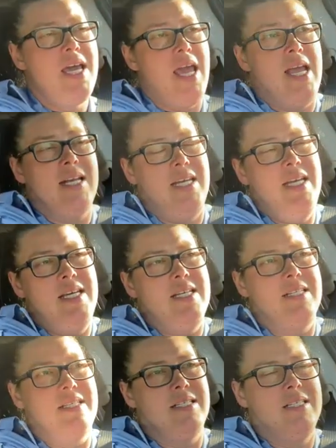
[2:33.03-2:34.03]
and
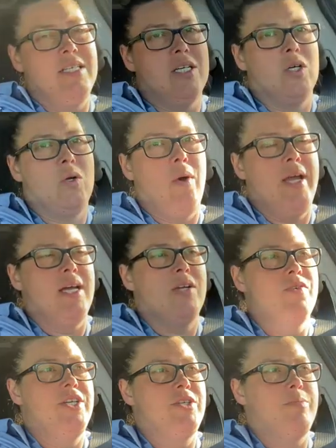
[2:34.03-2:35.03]
is still quite
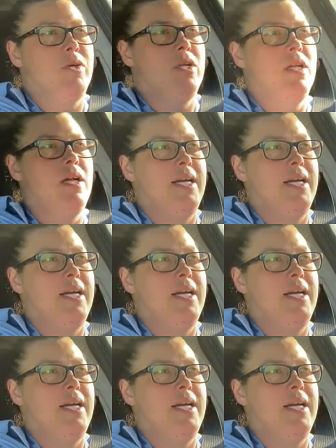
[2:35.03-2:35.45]
unreachable.